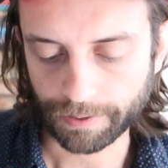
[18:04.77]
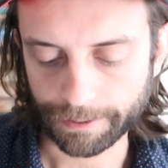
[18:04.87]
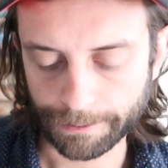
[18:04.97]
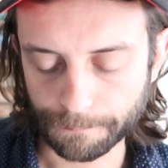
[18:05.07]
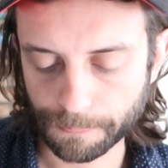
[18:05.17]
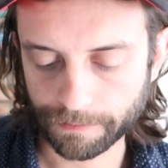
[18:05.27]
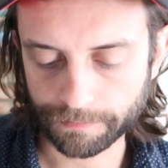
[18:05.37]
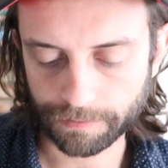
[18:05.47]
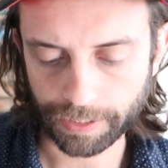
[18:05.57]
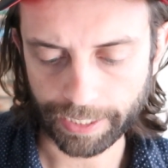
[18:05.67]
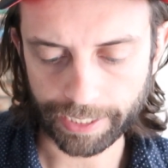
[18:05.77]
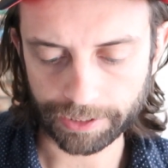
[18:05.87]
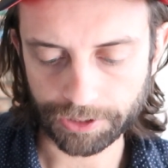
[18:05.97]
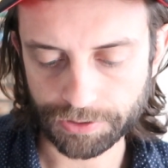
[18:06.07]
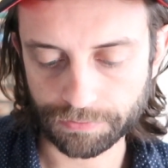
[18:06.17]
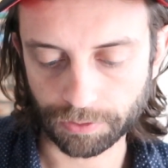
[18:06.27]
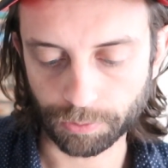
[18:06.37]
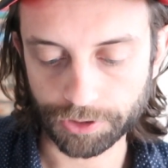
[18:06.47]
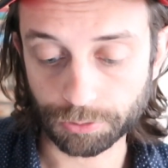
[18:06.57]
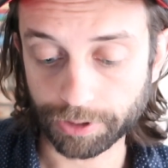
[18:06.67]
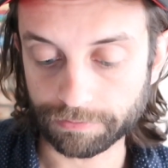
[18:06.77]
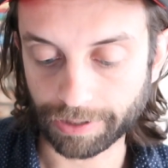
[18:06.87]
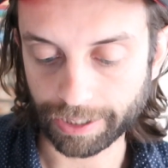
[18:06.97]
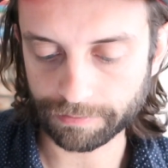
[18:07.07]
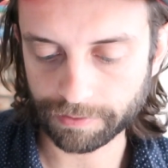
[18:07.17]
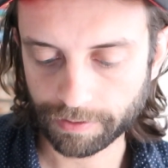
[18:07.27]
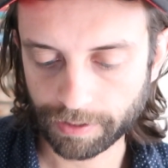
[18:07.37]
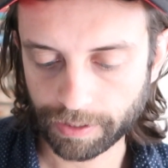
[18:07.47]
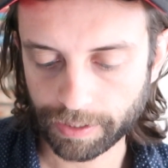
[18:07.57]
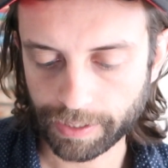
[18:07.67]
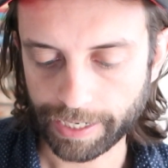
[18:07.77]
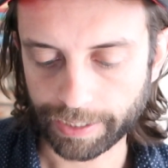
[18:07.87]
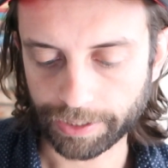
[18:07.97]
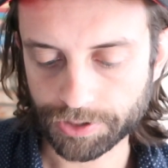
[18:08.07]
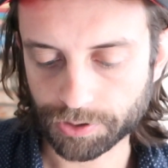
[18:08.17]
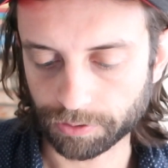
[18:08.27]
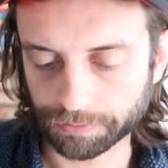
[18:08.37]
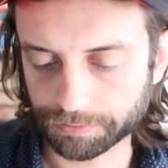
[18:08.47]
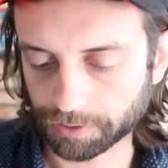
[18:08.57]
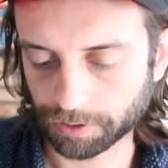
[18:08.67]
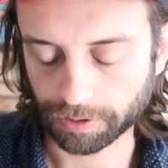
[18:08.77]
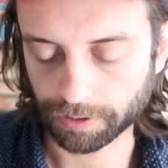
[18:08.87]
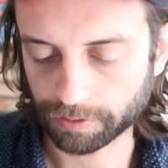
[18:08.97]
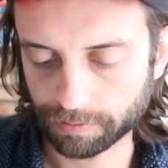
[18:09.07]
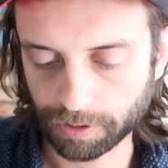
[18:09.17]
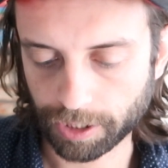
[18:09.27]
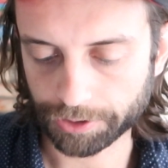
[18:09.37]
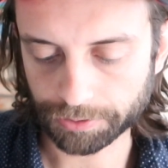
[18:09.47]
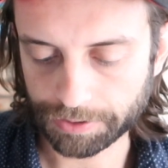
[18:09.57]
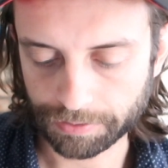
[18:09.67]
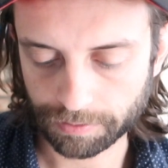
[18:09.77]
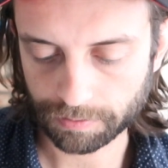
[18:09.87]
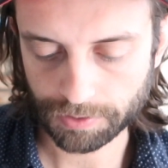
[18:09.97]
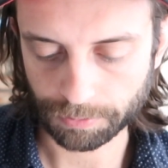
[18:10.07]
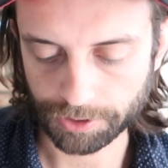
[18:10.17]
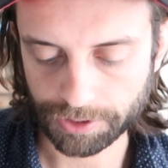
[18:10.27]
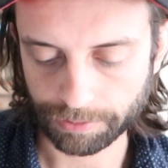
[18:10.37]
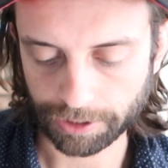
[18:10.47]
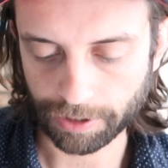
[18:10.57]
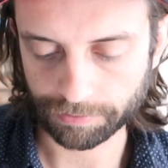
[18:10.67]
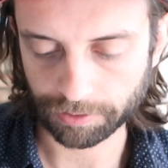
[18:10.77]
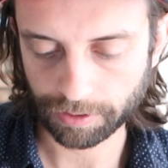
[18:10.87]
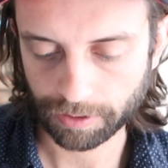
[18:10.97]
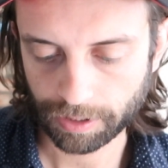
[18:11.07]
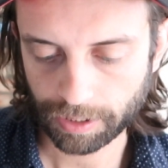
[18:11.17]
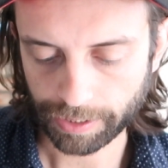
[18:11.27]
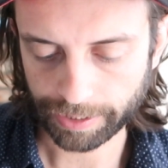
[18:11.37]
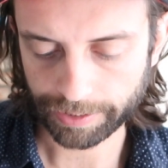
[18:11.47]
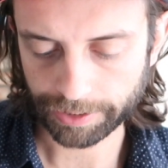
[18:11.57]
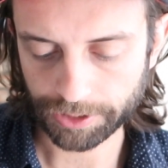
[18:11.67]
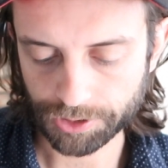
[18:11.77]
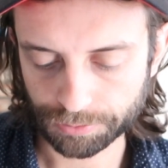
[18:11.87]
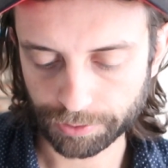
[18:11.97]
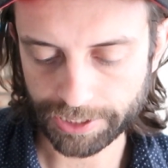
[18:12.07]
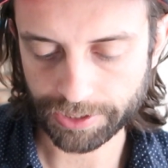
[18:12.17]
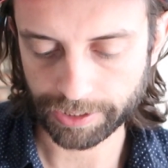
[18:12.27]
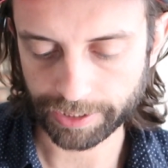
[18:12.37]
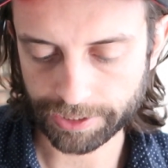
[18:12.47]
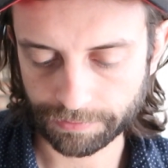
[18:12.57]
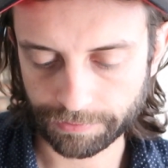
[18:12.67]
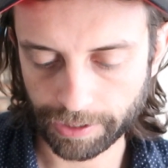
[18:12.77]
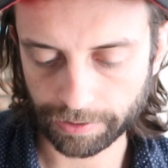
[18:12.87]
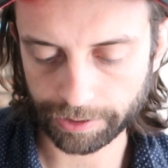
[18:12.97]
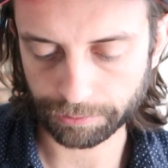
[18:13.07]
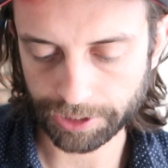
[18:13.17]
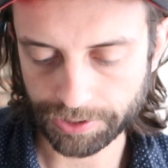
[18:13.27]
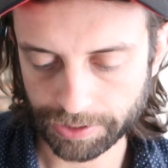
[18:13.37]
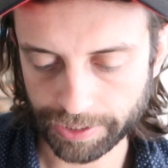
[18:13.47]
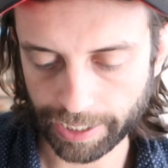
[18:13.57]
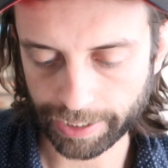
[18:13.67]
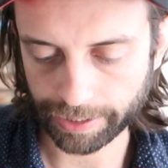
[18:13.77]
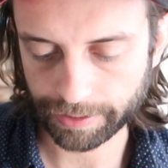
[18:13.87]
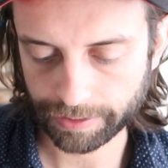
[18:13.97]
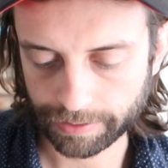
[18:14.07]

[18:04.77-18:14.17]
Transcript: Um, I had it listed for 125 and it sold for 100. Someone sent me an offer and it is recent. That's a very recent tag.